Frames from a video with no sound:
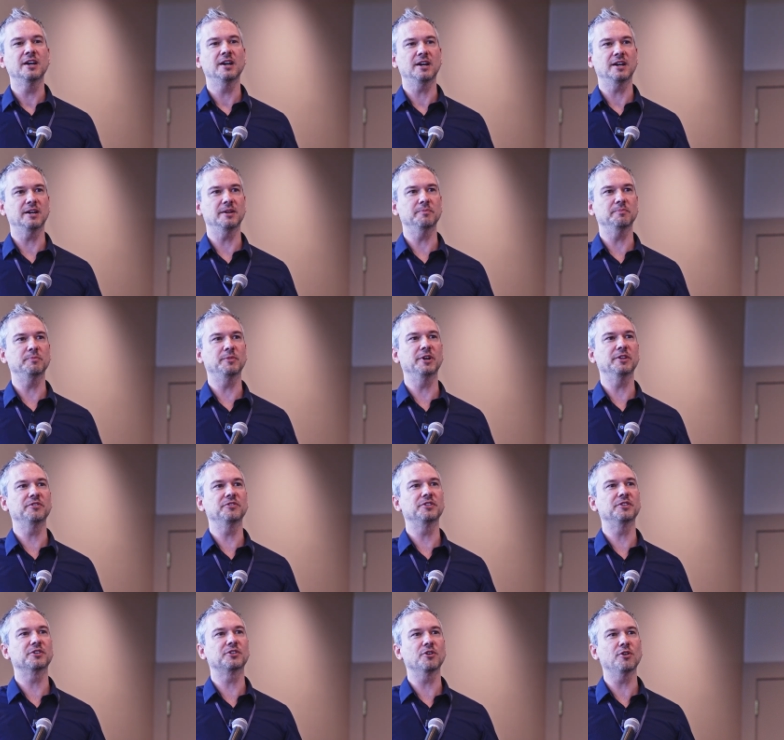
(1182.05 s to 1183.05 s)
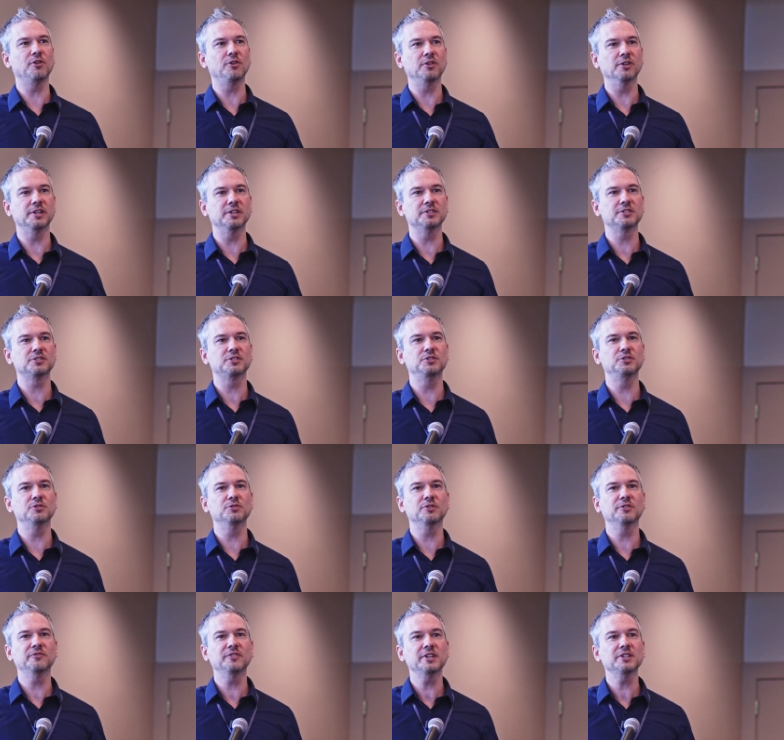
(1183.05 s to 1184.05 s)
Um, but the goal is
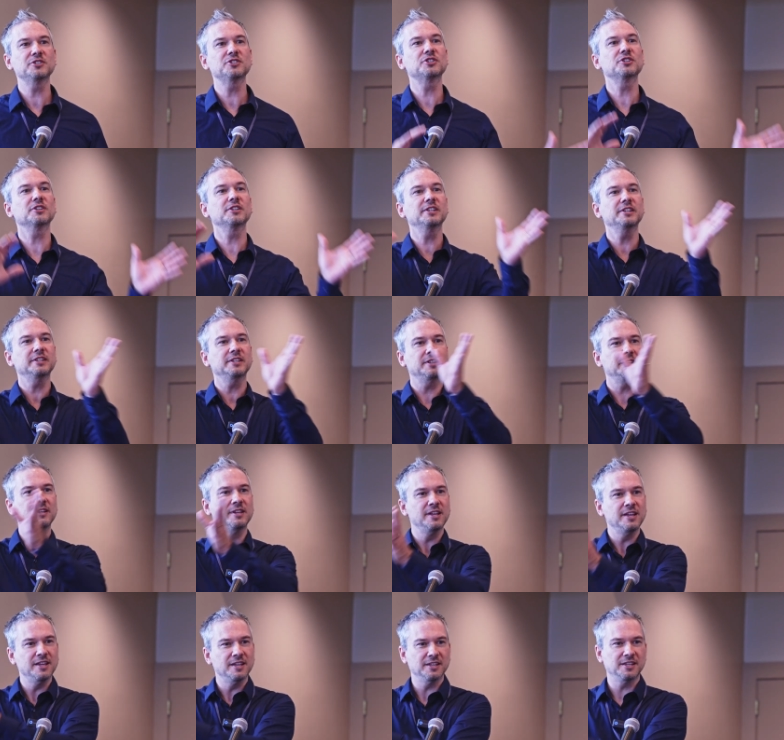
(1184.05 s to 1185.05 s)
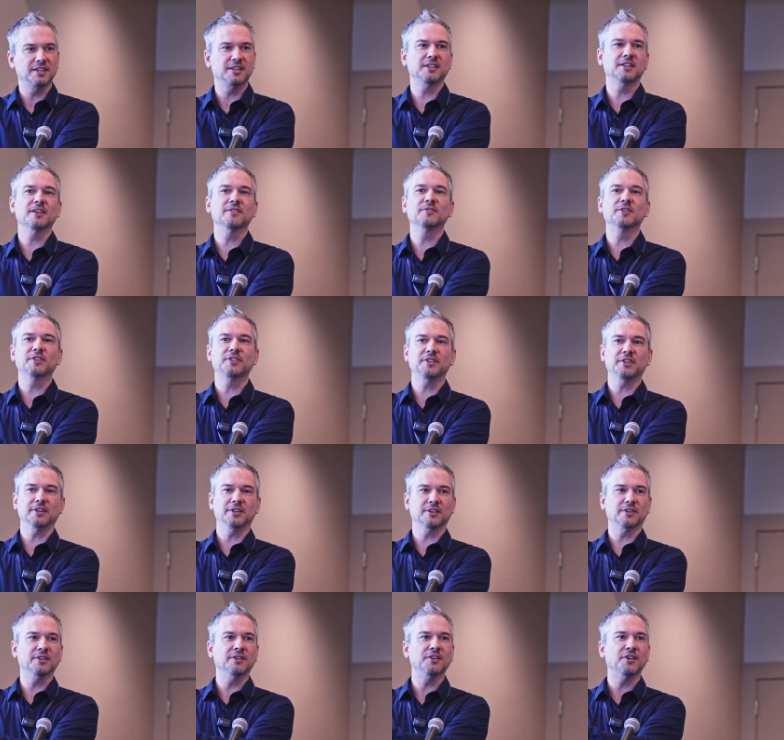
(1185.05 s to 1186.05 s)
to eventually get
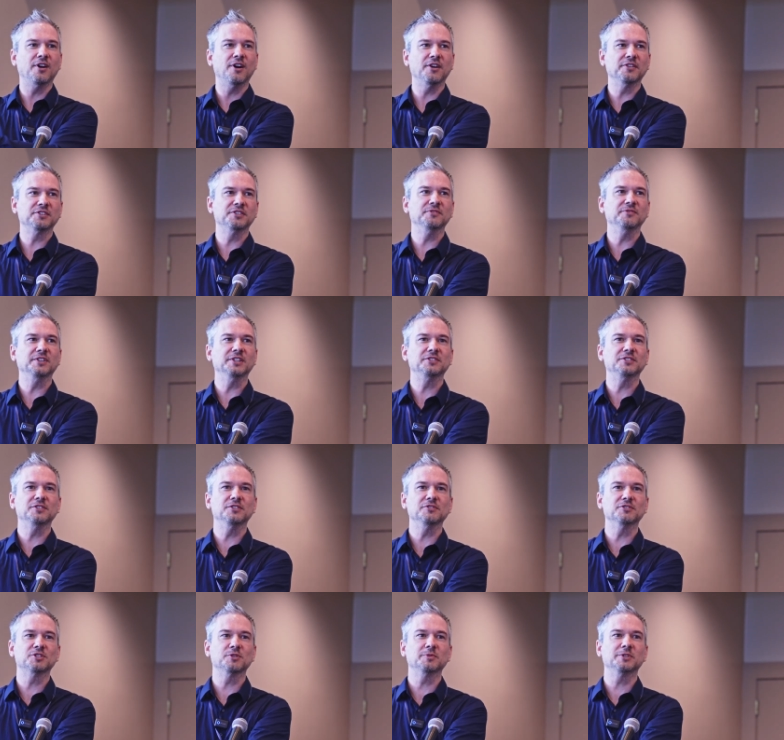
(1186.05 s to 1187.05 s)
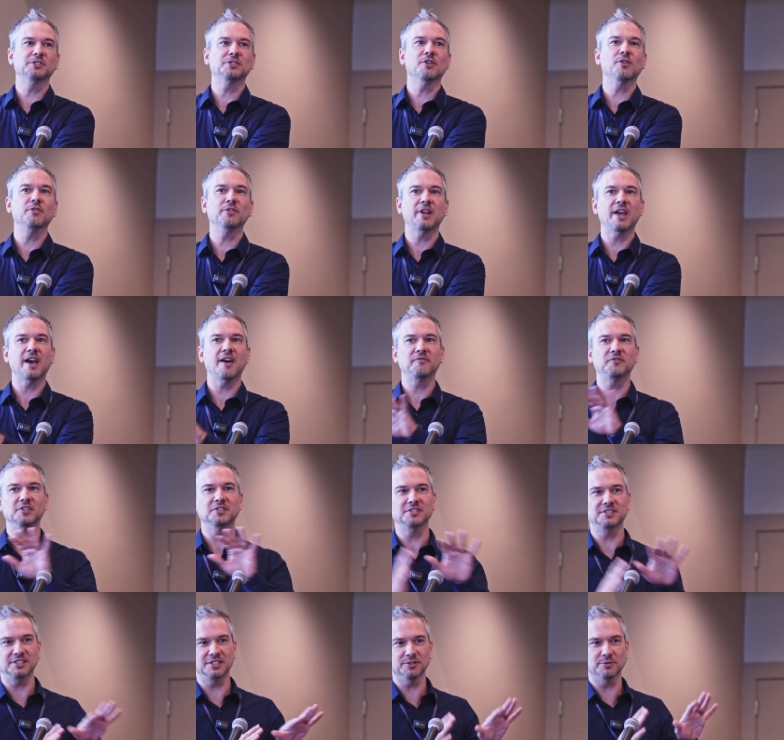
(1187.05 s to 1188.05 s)
everything onto V2 so we don't have to
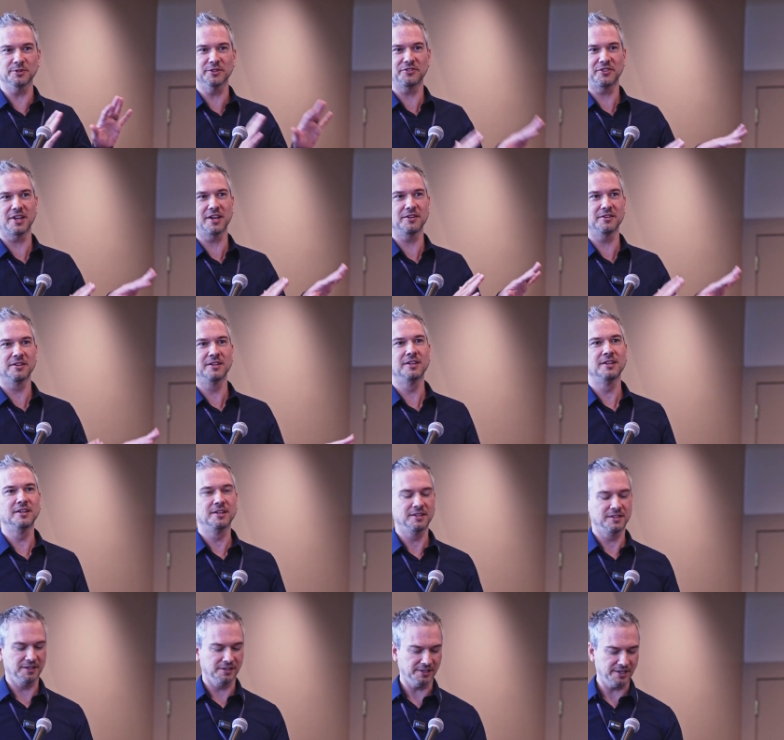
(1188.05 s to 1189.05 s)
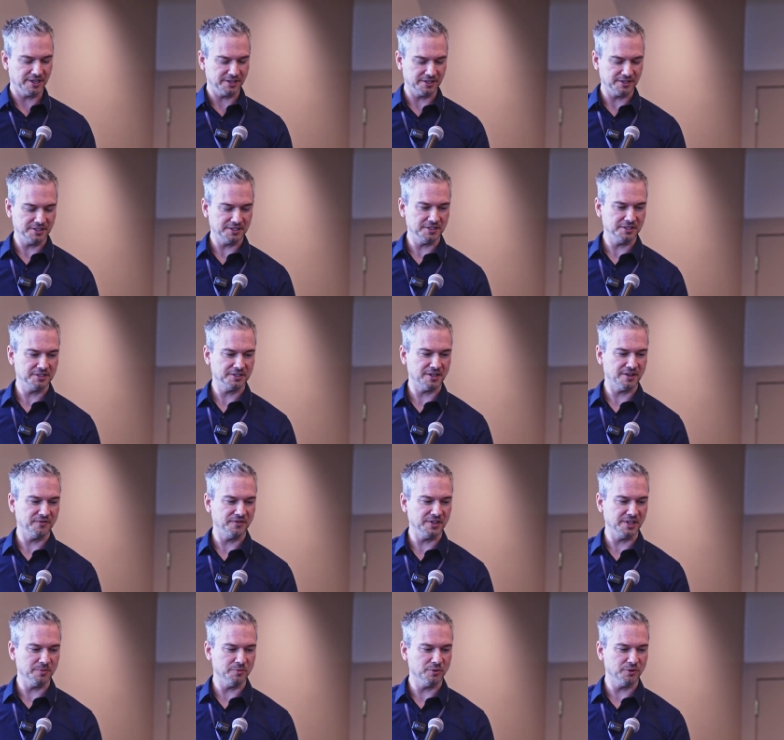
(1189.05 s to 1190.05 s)
deal with that legacy
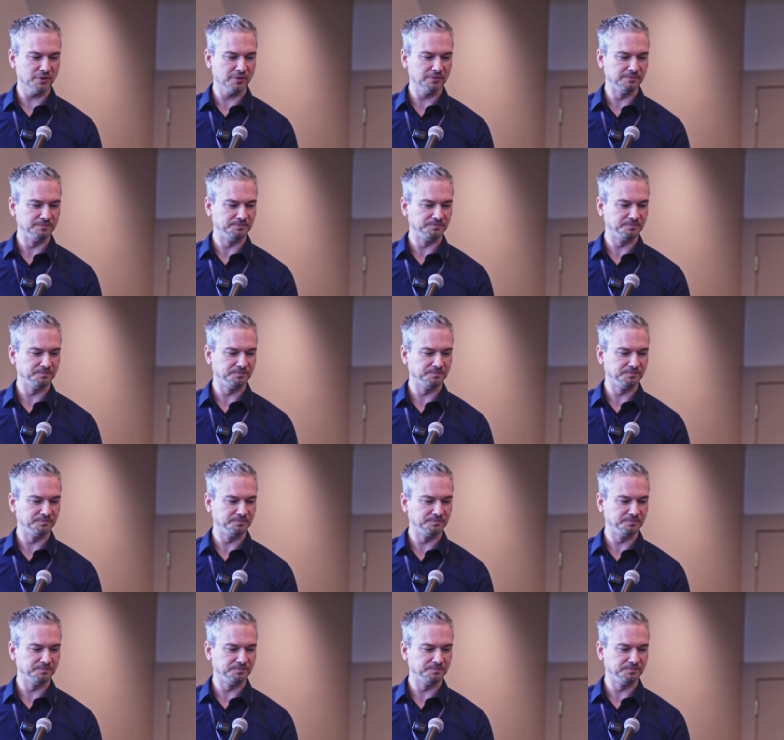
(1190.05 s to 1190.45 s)
stuff anymore.